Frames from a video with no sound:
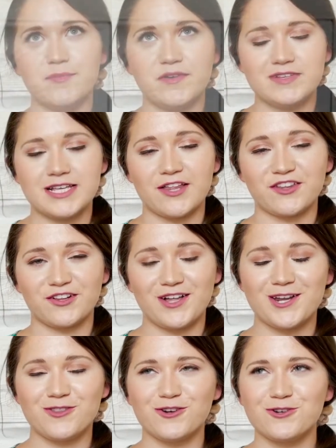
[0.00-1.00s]
moved to South
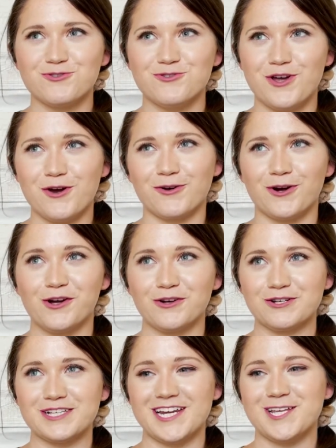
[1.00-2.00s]
Carolina and there are no
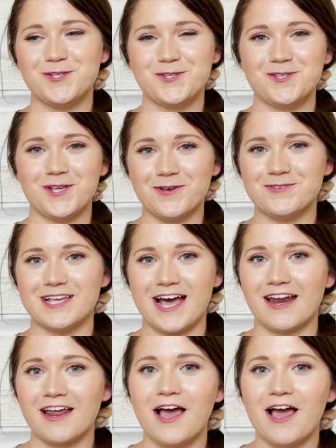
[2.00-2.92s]
Krogers, and it's so sad.